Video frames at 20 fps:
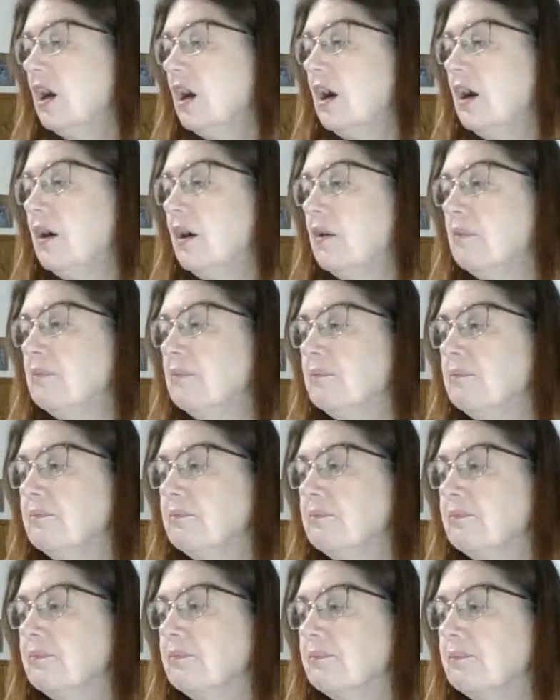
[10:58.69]
The
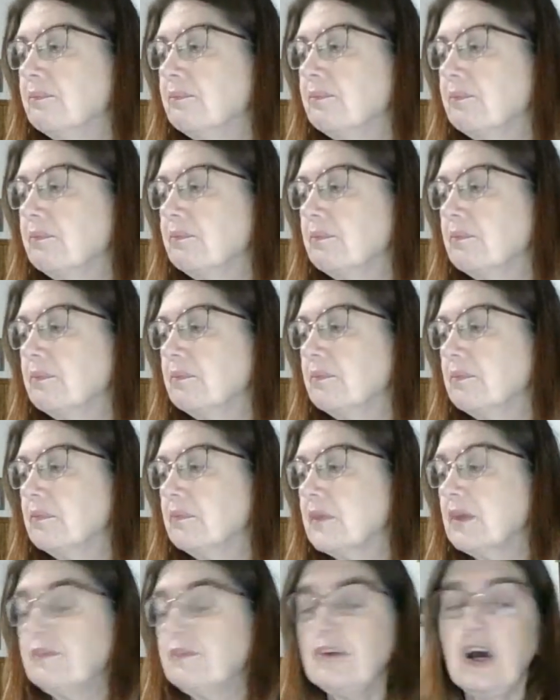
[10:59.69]

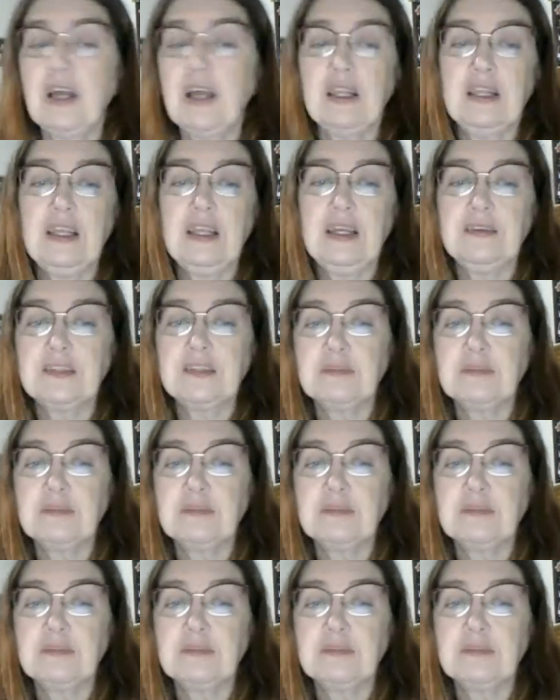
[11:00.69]
fallen leaves,